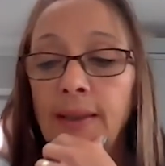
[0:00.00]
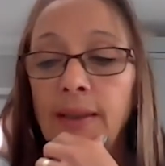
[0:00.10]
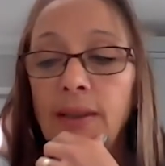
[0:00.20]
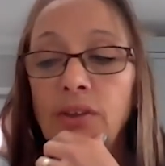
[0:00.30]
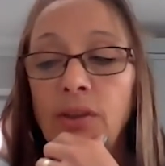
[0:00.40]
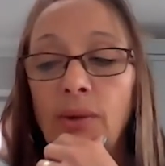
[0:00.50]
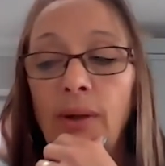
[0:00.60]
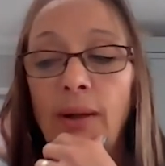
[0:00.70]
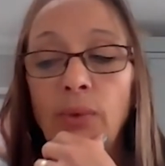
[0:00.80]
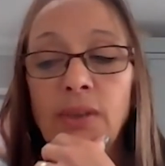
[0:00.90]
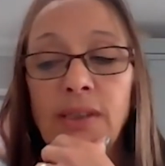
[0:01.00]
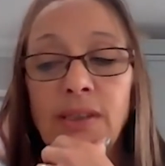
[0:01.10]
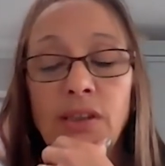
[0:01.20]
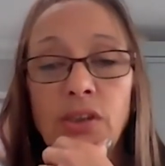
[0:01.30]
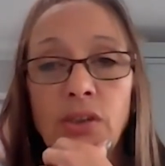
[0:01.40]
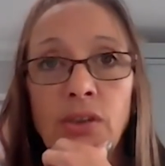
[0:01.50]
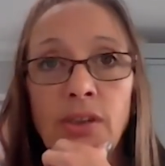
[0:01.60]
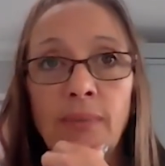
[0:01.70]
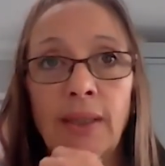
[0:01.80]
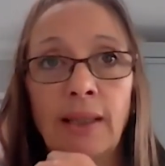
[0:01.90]
So I wanted to do
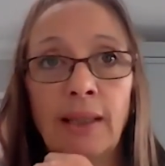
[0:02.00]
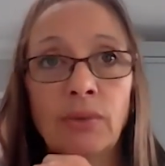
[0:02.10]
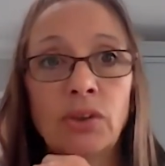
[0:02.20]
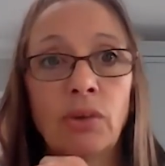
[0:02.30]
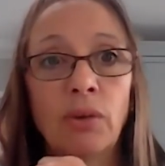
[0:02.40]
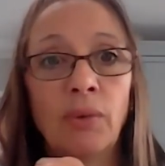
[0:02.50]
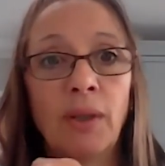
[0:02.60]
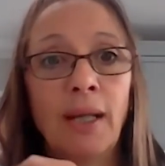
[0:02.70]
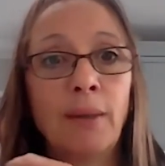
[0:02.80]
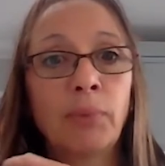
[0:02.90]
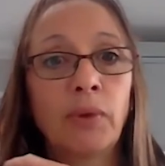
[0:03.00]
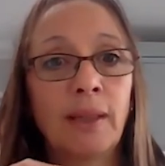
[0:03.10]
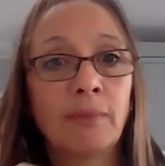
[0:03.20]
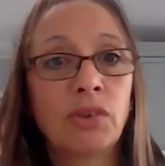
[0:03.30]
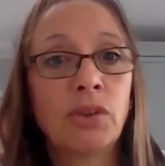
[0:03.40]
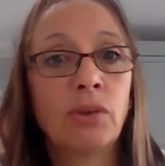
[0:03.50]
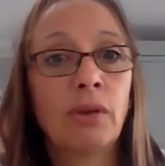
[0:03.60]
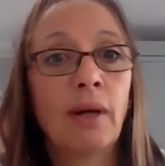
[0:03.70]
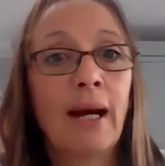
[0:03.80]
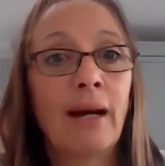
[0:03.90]
something that was going to enable them
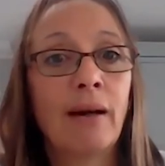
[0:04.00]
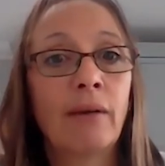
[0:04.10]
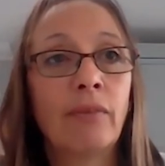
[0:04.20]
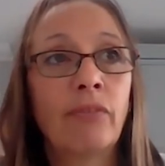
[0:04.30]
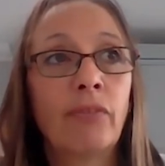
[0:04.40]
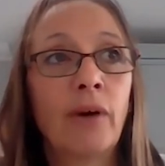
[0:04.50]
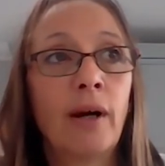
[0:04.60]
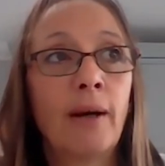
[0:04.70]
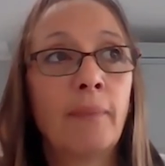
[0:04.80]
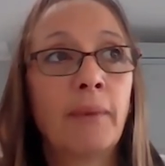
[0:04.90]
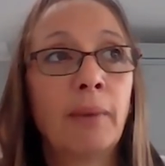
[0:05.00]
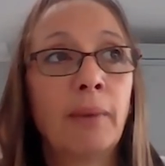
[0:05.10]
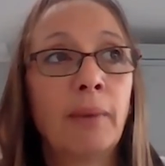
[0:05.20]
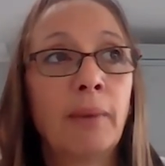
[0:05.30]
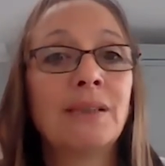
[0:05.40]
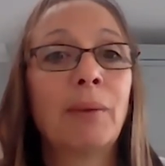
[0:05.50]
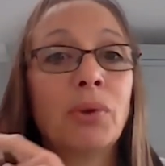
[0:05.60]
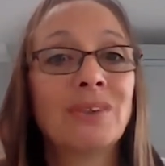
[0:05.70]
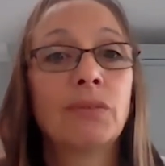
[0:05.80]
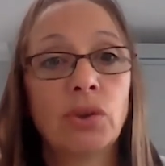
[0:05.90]
to have the
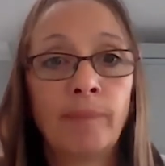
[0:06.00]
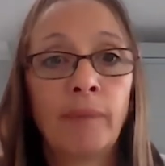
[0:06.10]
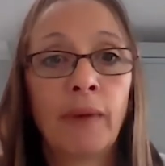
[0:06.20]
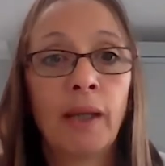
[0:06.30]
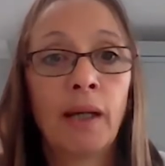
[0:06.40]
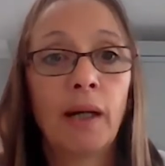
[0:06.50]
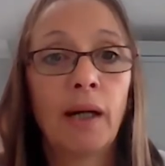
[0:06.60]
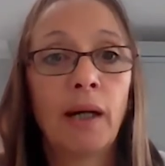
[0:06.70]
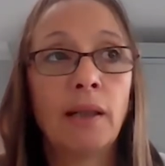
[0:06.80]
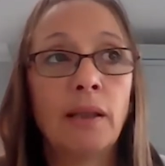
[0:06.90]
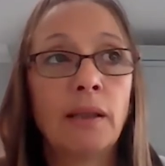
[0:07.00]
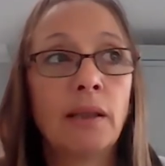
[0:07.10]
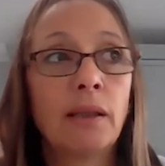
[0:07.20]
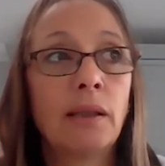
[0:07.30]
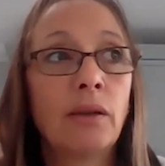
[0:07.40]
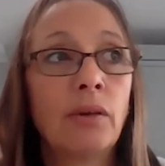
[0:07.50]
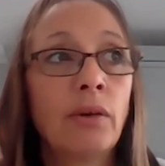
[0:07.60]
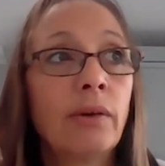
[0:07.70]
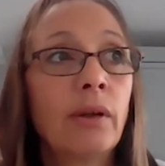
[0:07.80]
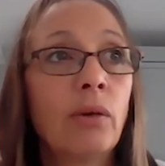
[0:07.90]
ability to make positive choice.
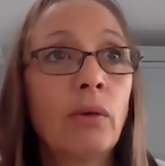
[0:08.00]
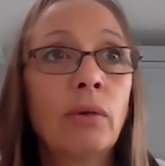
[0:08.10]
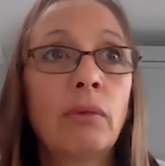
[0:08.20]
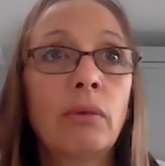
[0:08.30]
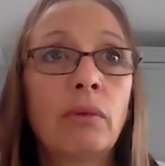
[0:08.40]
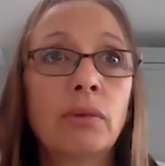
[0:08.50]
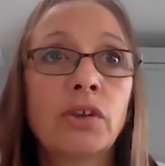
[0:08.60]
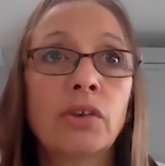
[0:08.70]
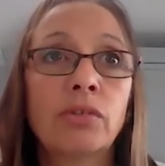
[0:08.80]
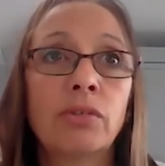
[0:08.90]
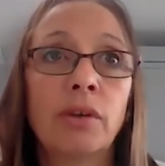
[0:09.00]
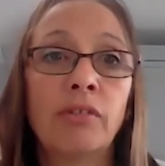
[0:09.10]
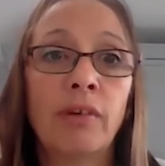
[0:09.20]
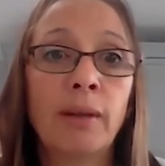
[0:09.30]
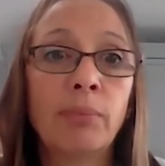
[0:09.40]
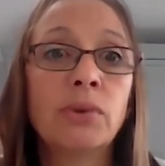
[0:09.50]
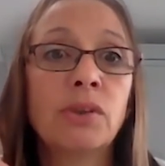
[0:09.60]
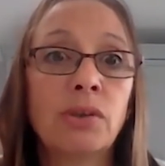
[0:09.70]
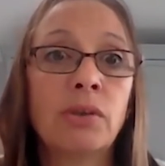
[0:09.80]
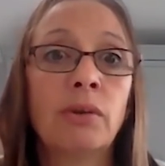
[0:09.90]
And not that all children are able to
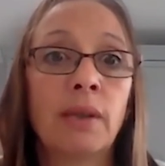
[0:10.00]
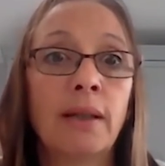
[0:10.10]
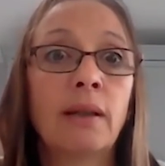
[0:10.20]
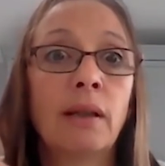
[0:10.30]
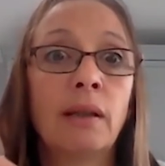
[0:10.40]
do that, and